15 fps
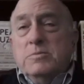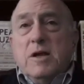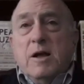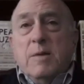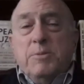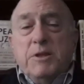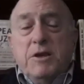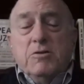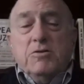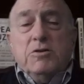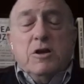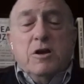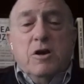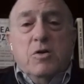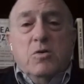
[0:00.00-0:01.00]
couple of years
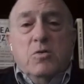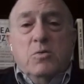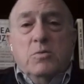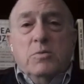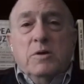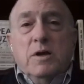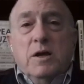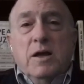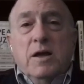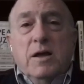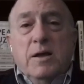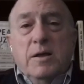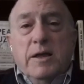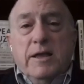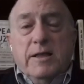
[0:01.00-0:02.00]
ago,
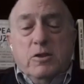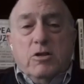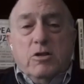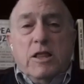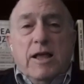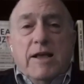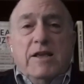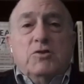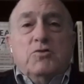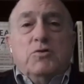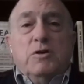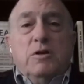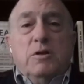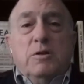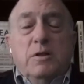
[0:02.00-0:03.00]
it looked like
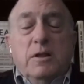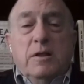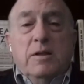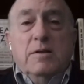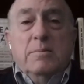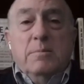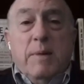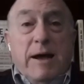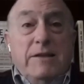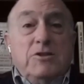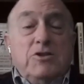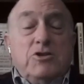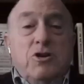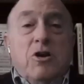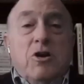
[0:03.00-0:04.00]
Israel might
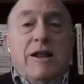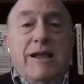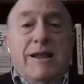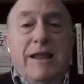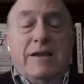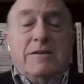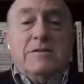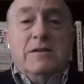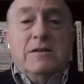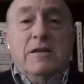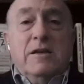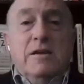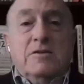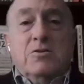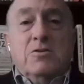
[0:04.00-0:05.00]
start
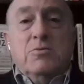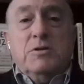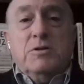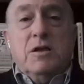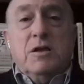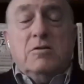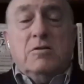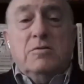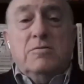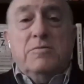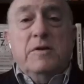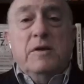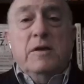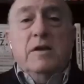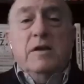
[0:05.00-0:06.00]
annexing as a result of
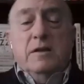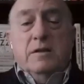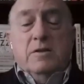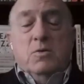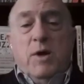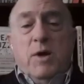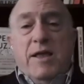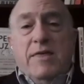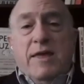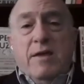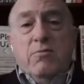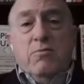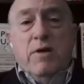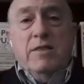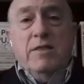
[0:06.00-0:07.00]
the way they
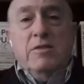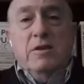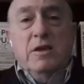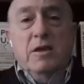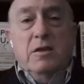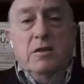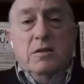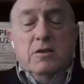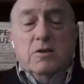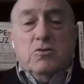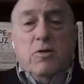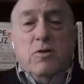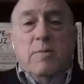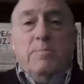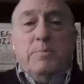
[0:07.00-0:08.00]
read the
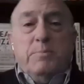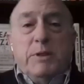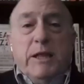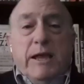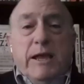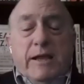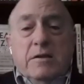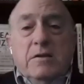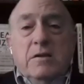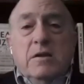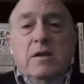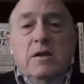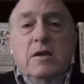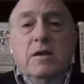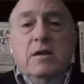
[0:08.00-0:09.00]
Trump plan,
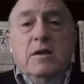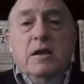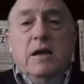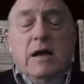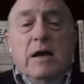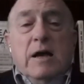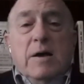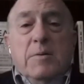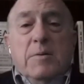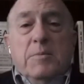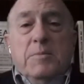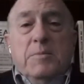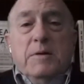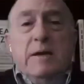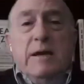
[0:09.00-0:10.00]

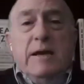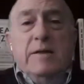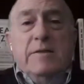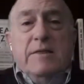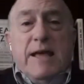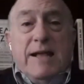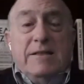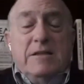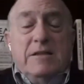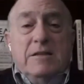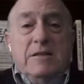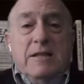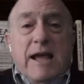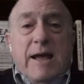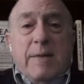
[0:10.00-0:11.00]
and that
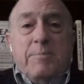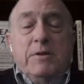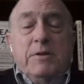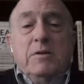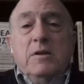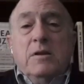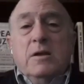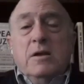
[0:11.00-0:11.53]
didn't happen.